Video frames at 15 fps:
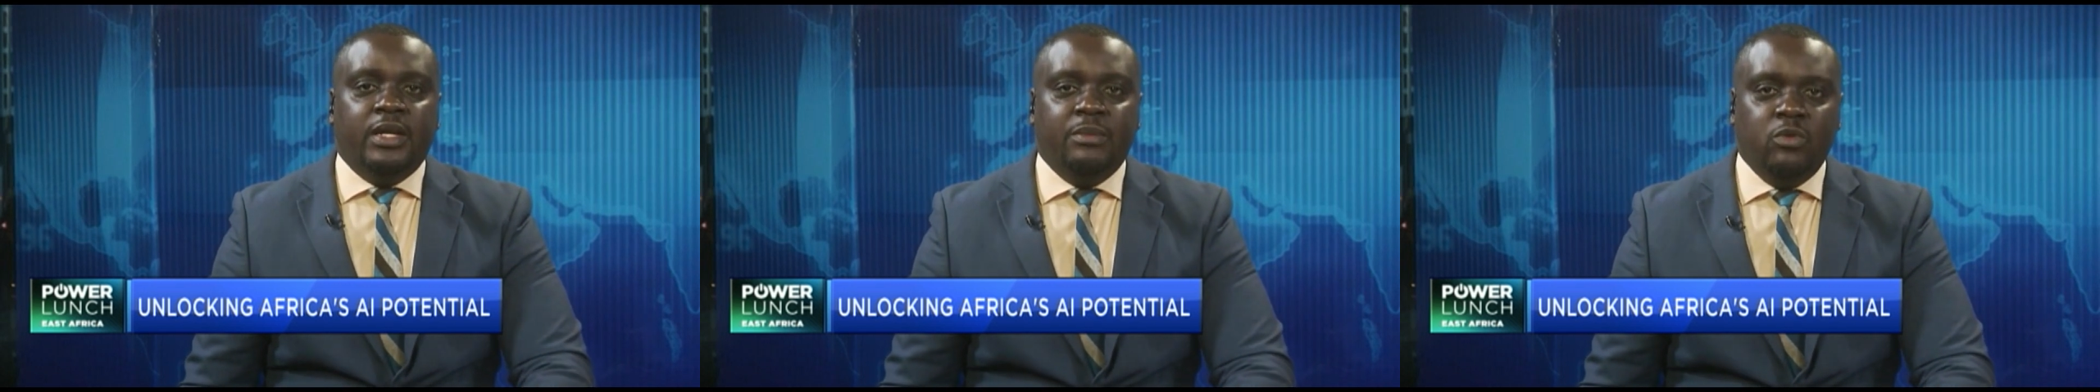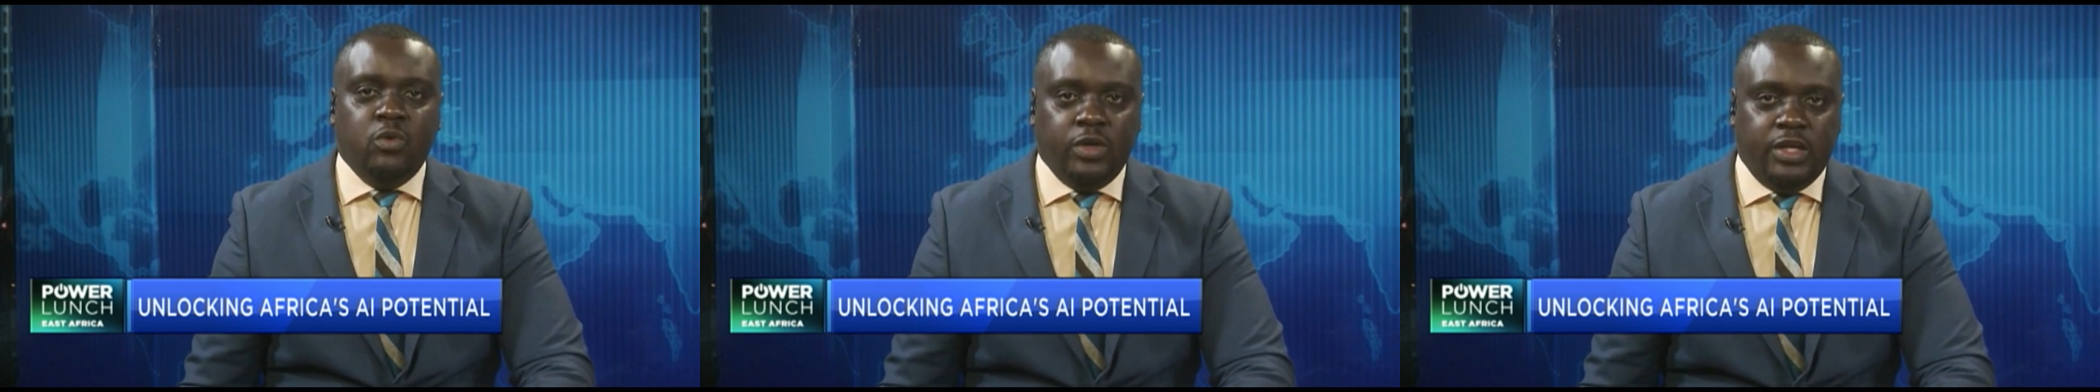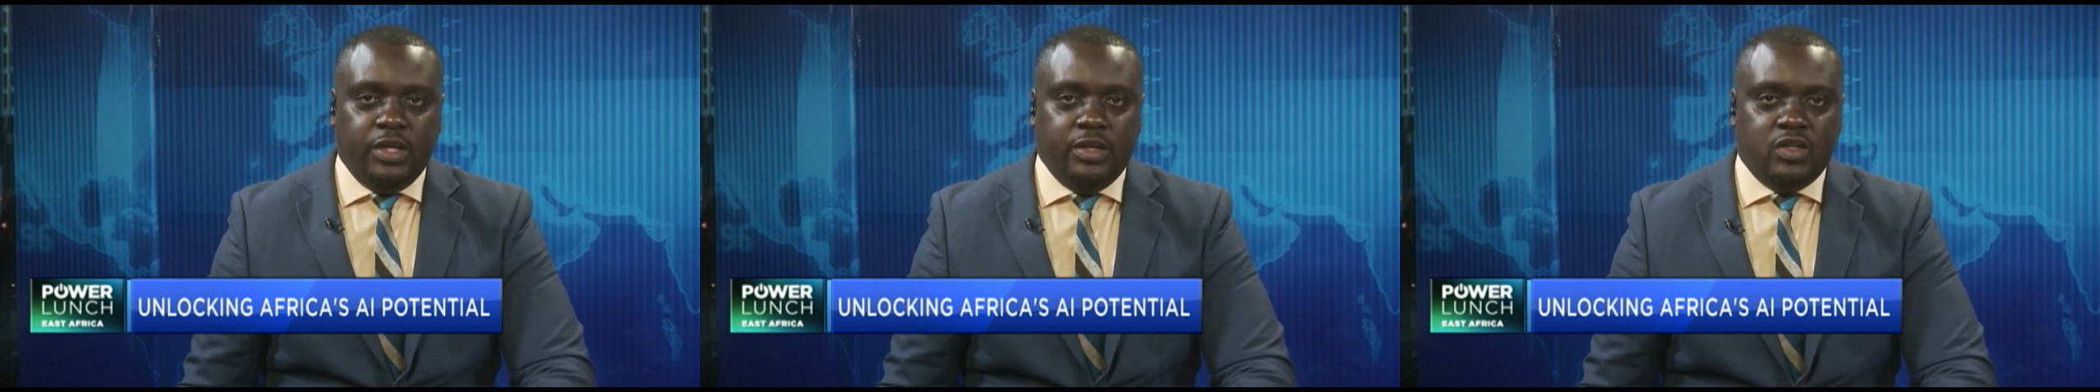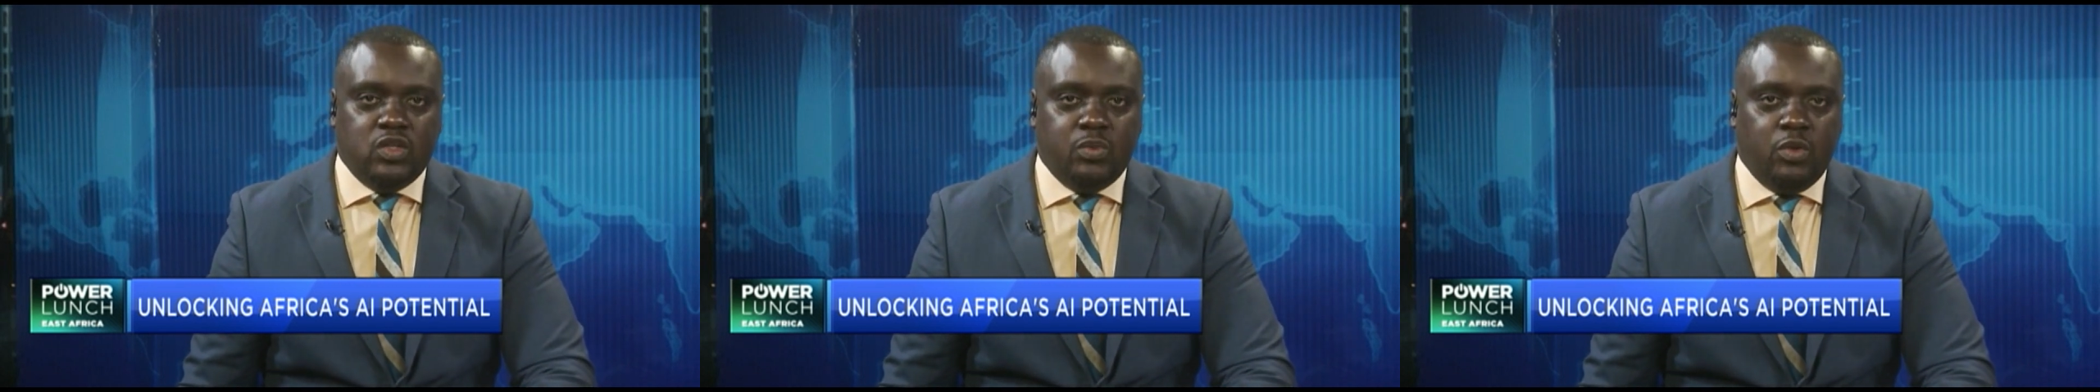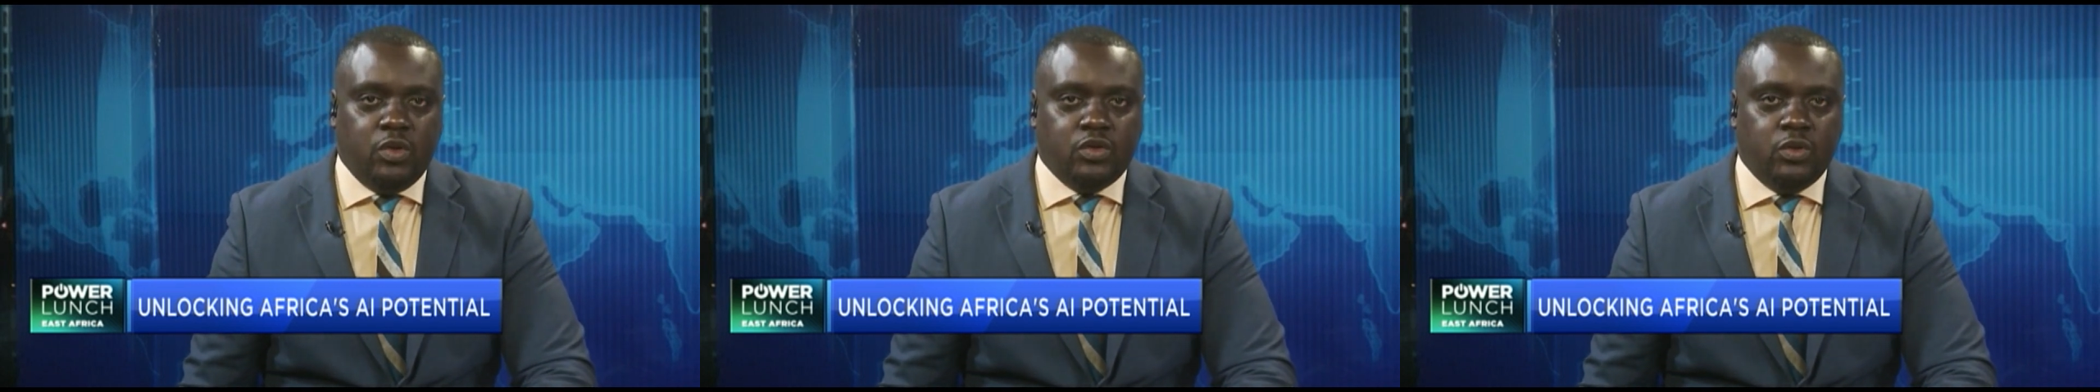Lemouki
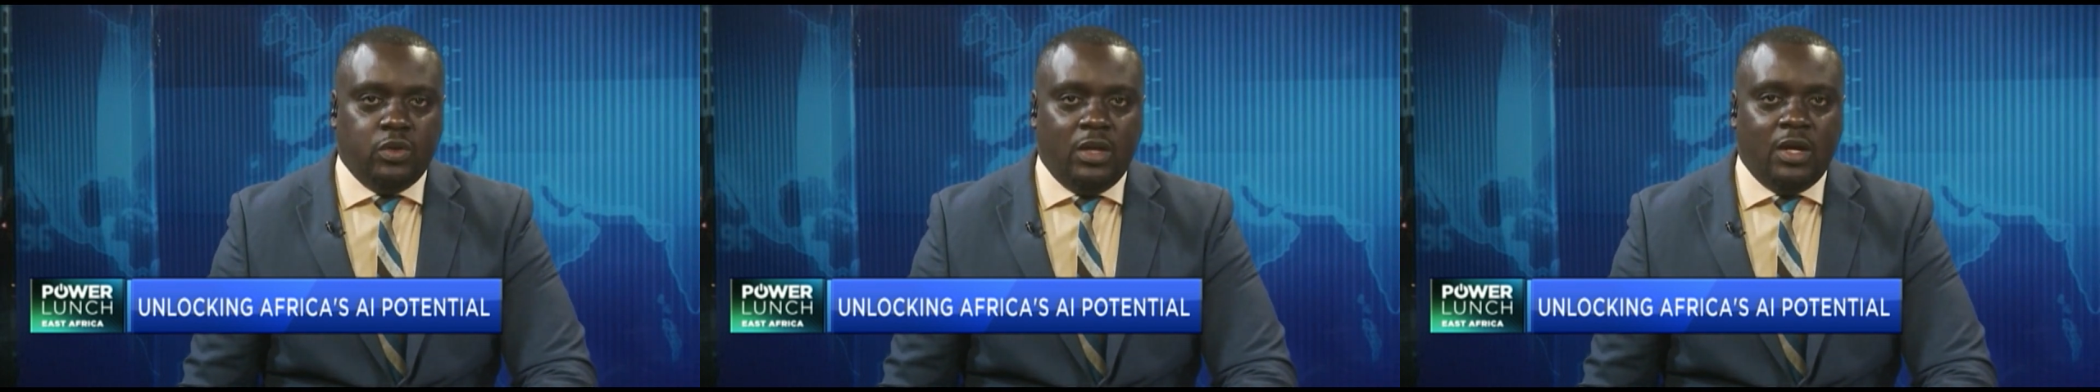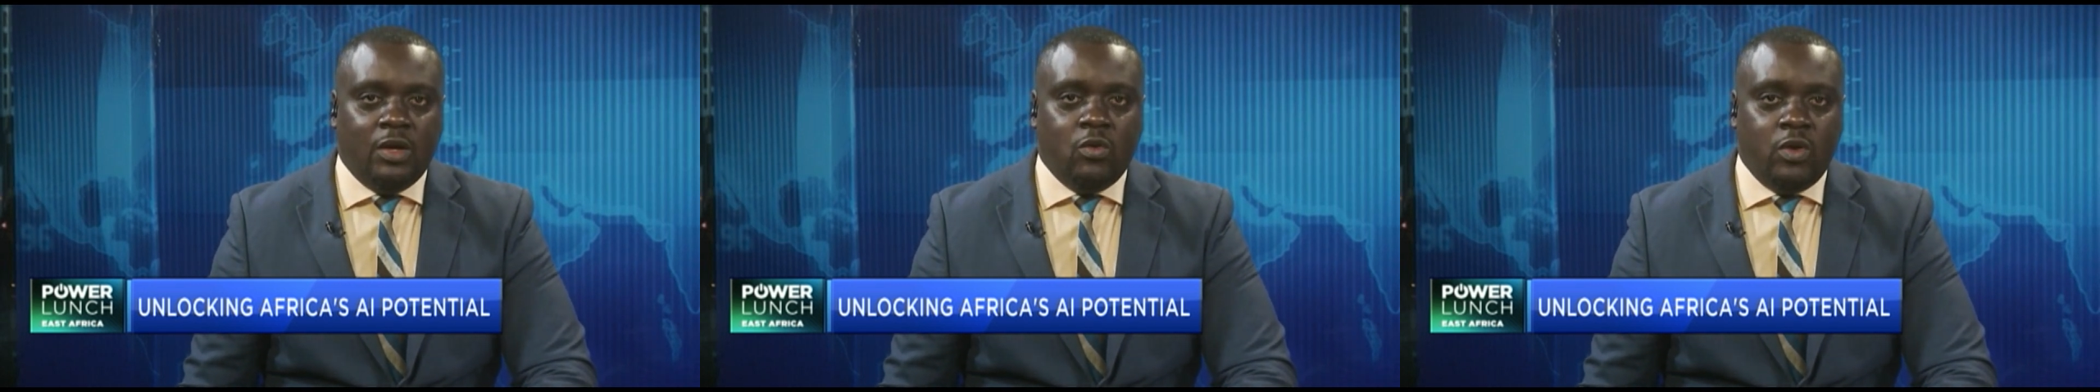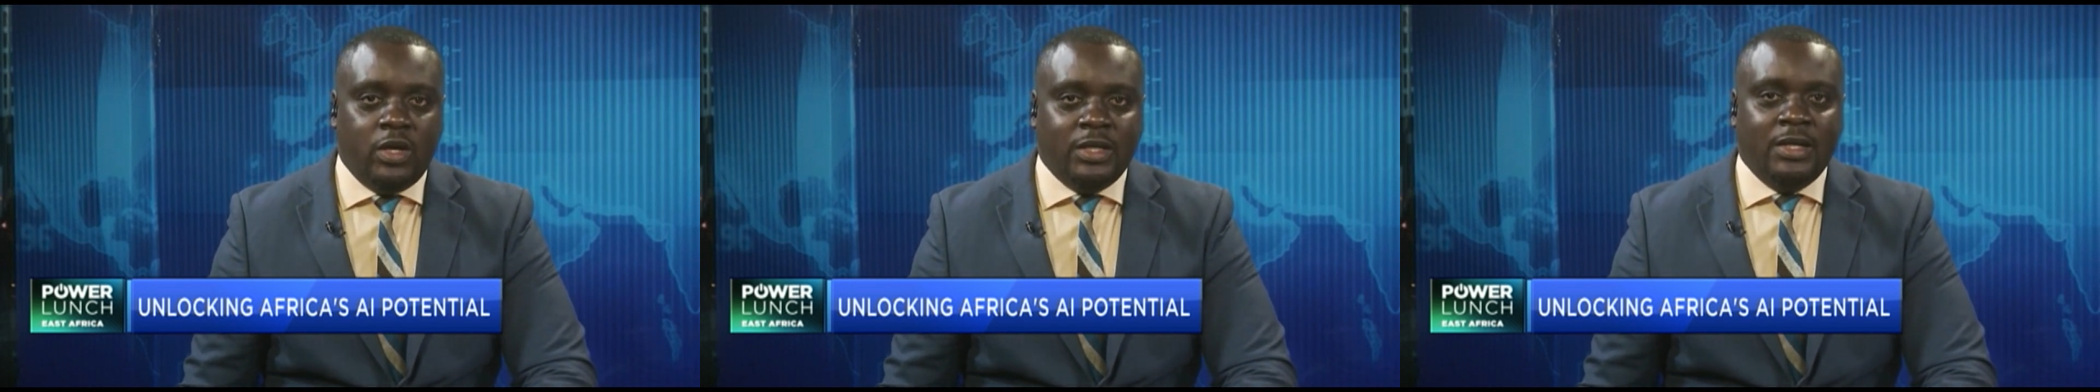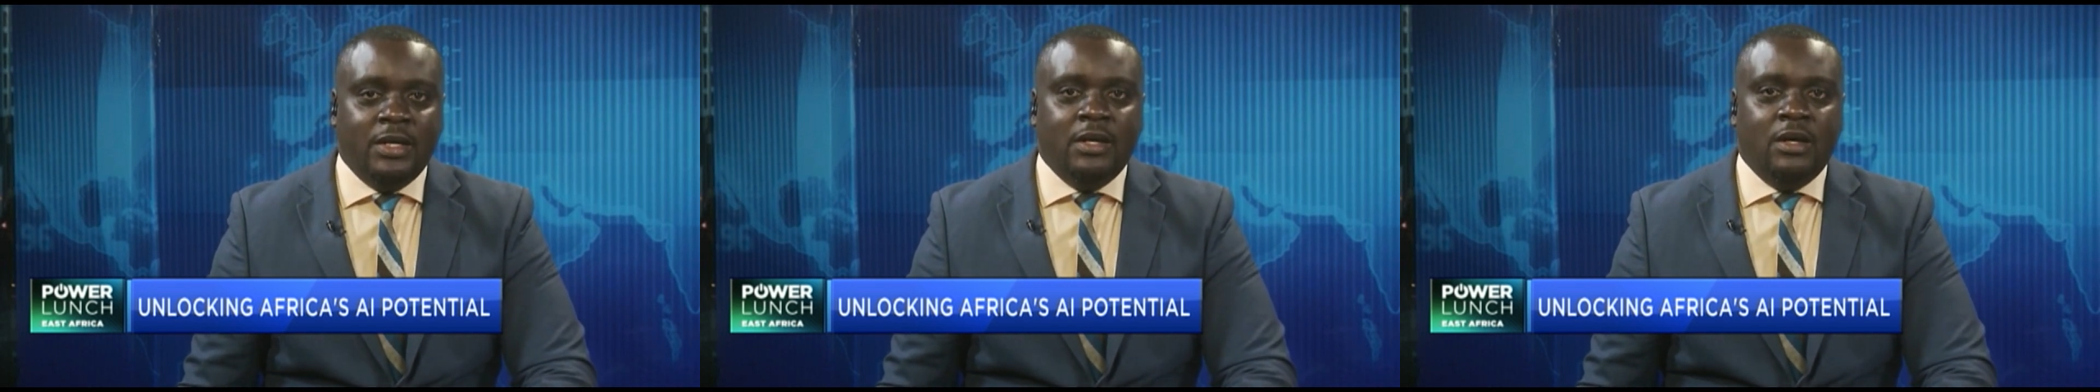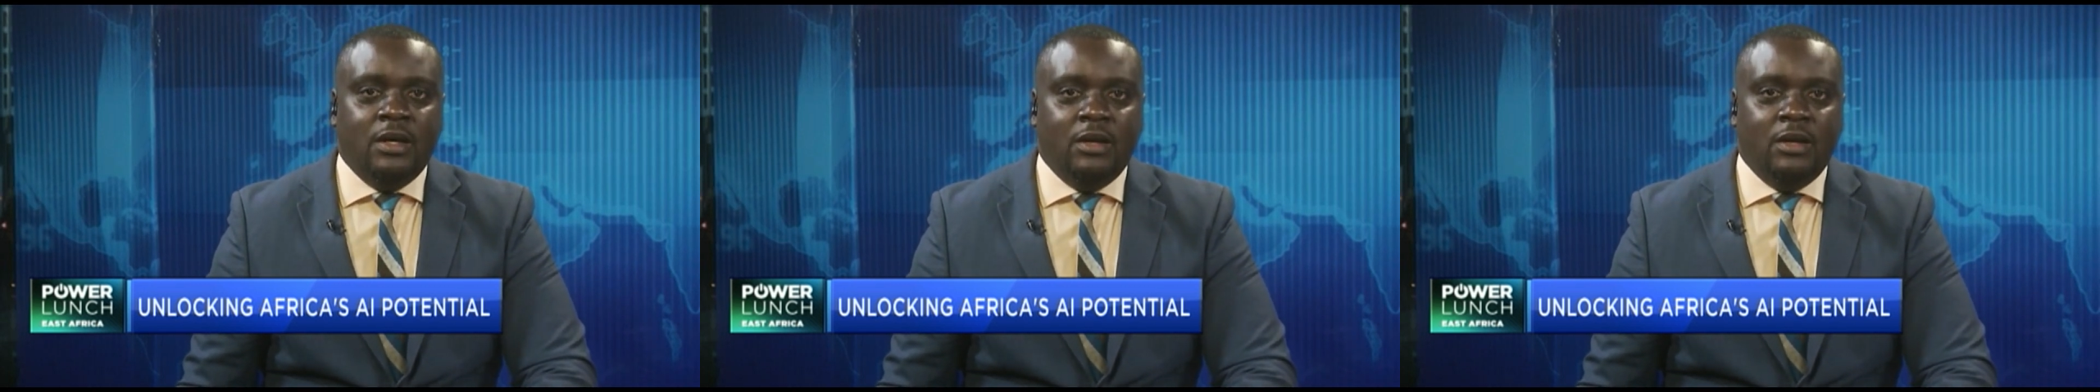spoke to Langlois